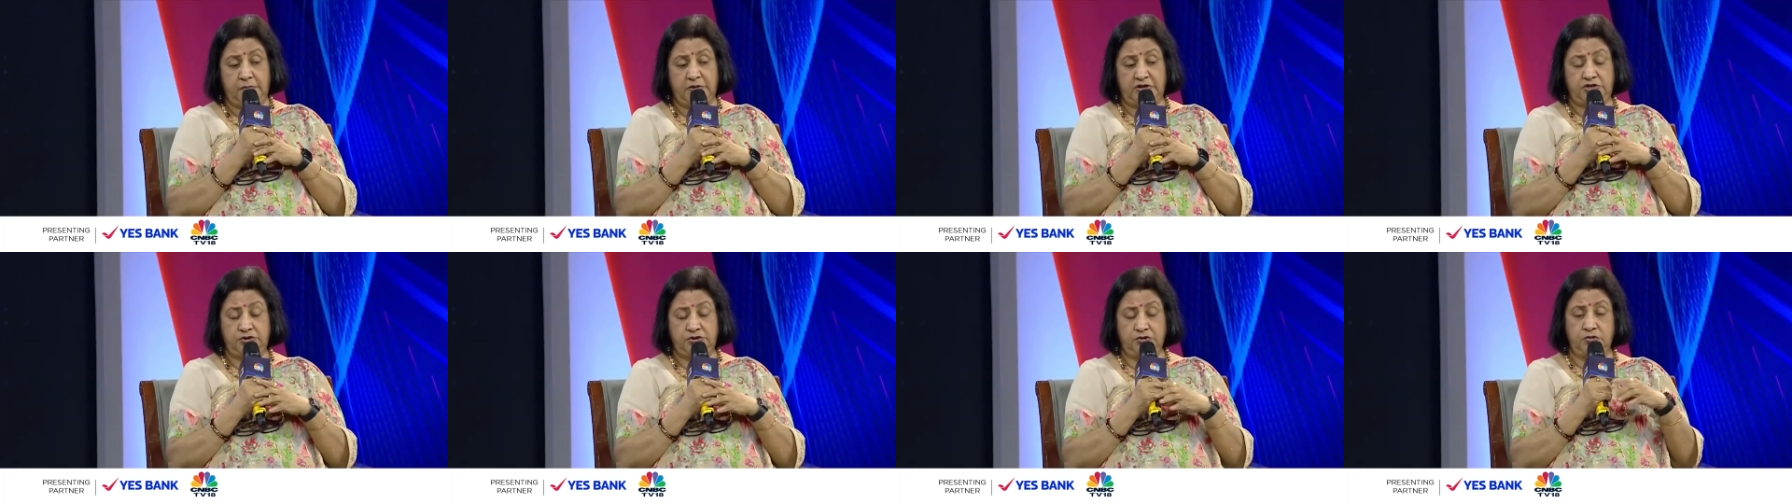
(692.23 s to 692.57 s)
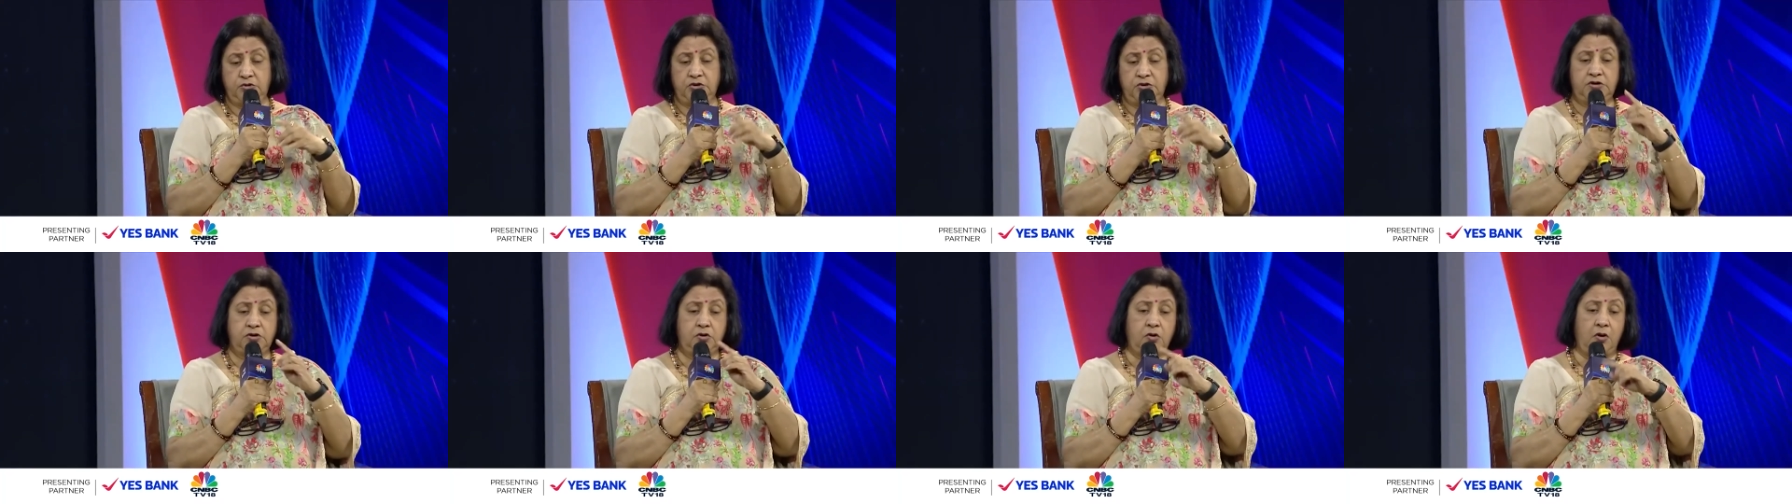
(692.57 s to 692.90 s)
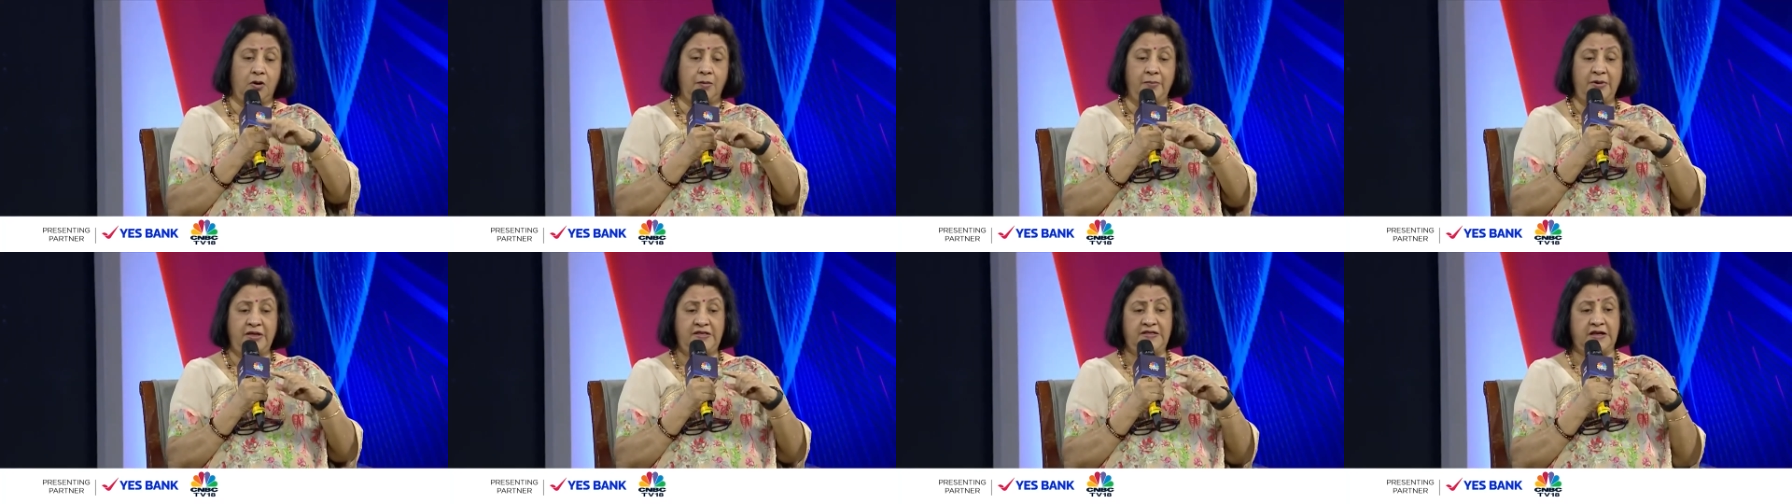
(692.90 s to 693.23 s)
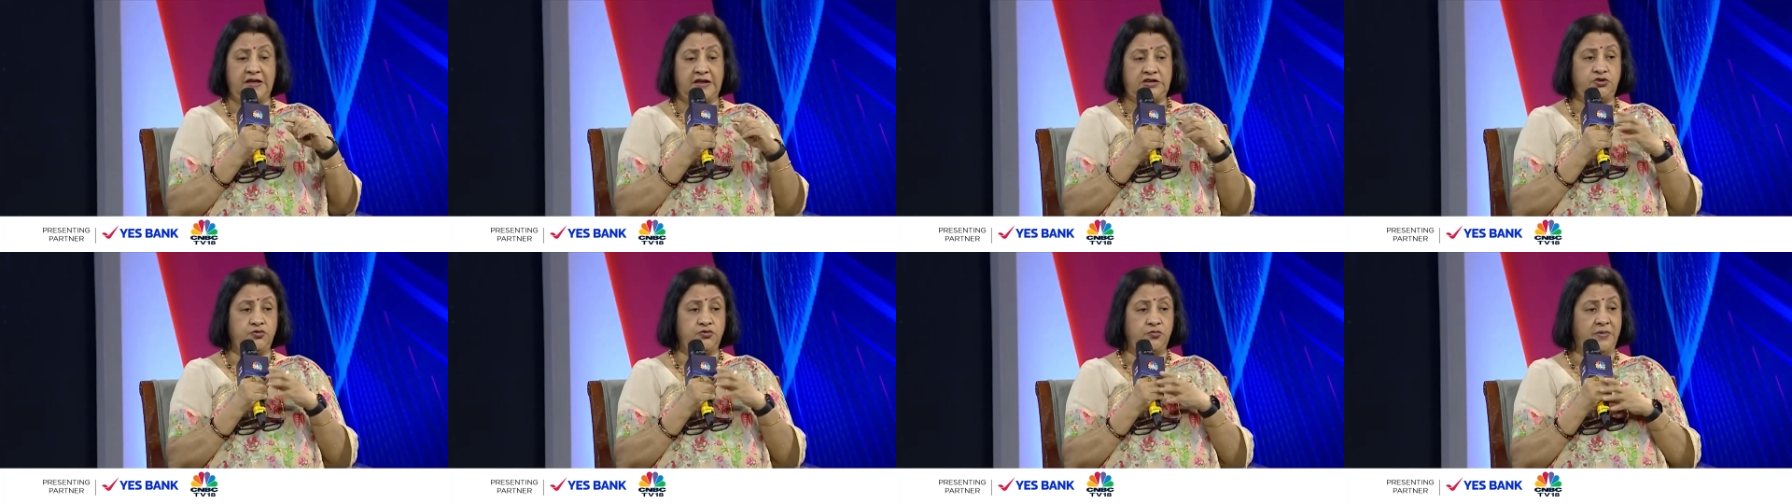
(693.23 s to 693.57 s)
But the comment
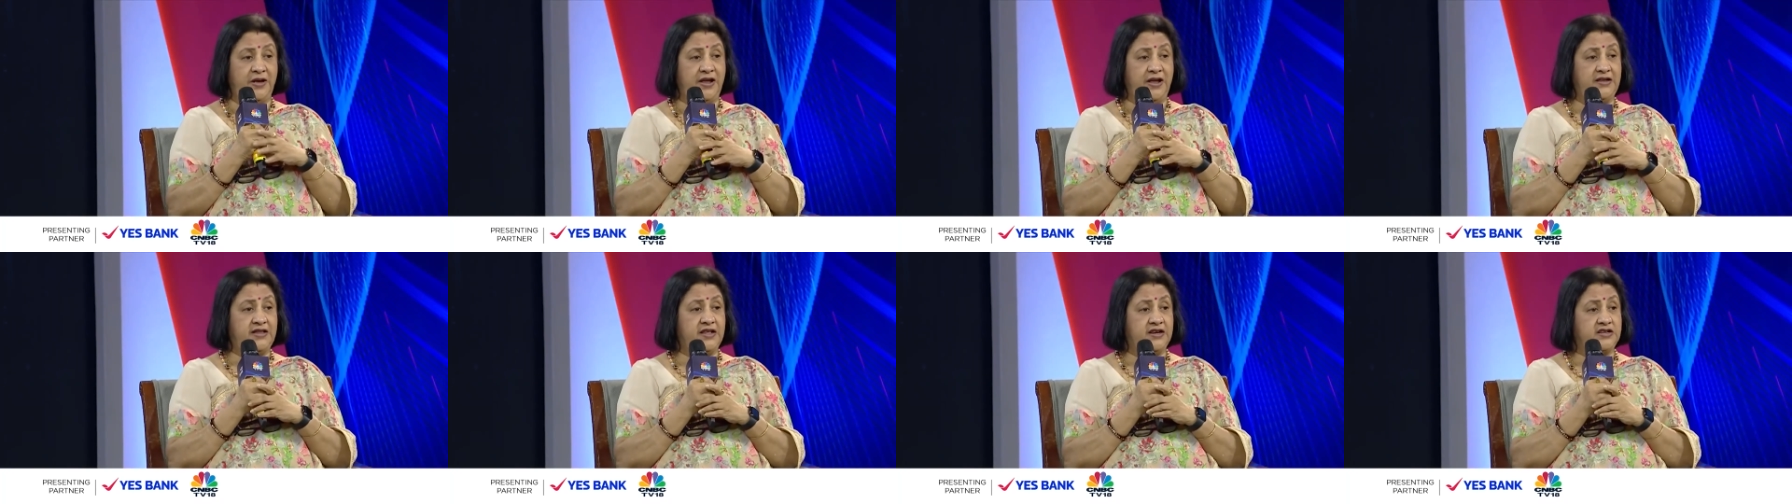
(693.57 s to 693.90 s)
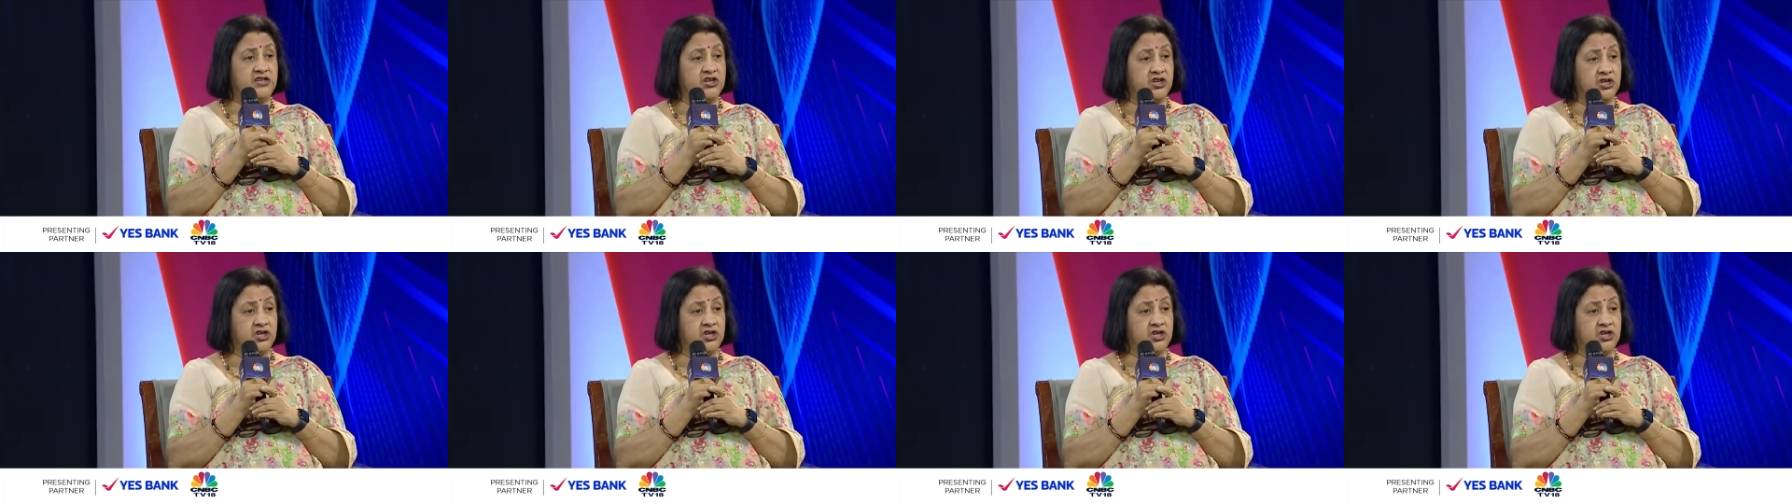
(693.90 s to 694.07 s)
that you made that